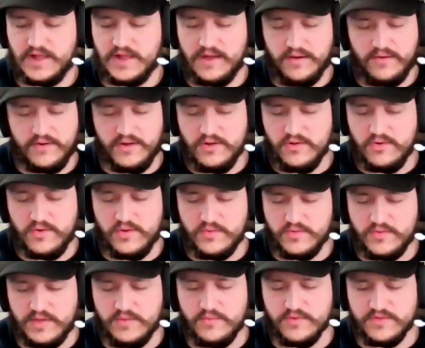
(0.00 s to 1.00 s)
I don't know,
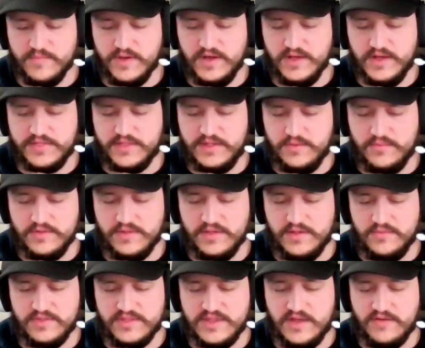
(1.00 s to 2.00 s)
it was months. He
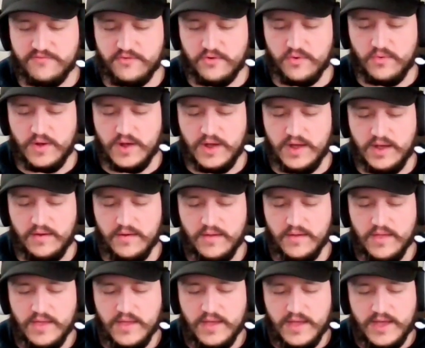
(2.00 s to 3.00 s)
was down for a while,
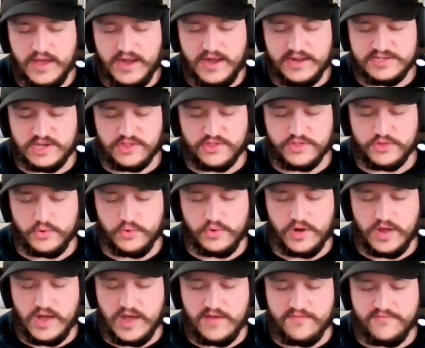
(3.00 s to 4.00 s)
and that just threw it
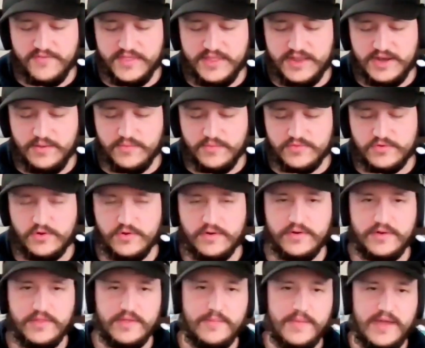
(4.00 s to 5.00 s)
off, and then it
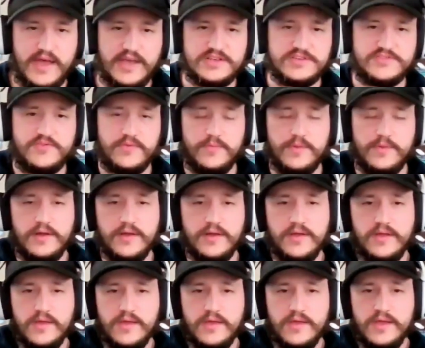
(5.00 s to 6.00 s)
turned the match from a
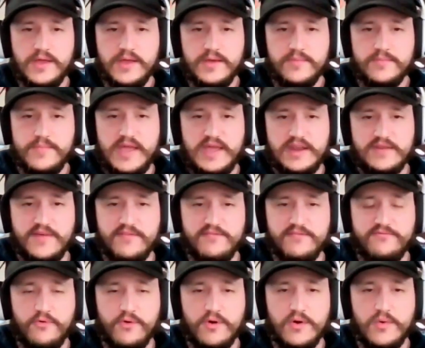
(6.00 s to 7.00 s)
main event
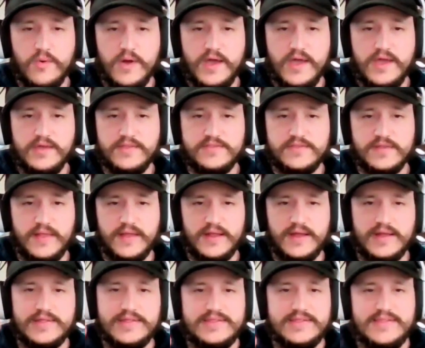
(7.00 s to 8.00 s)
4-way into like a
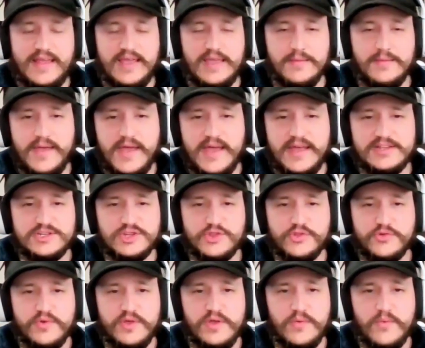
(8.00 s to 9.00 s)
second match
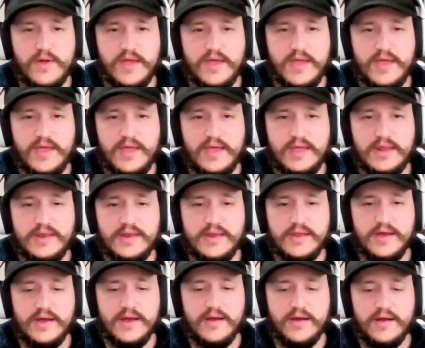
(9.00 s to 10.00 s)
3-way, and
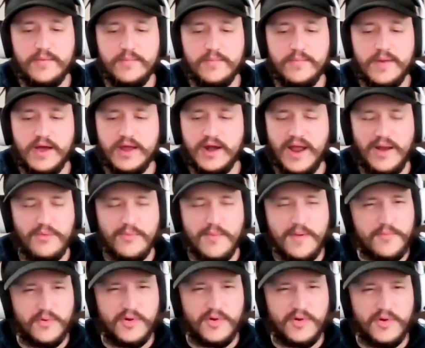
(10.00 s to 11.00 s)
I
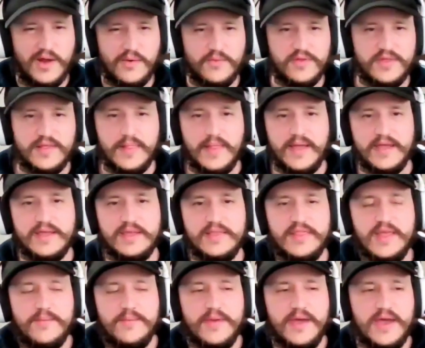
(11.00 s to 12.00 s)
remember not really
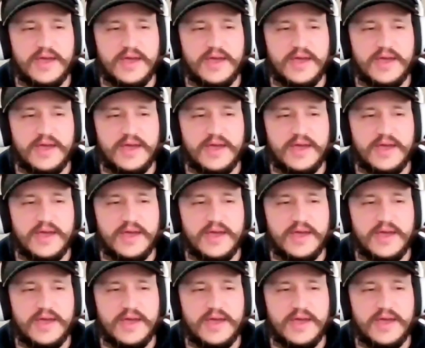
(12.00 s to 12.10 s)
liking that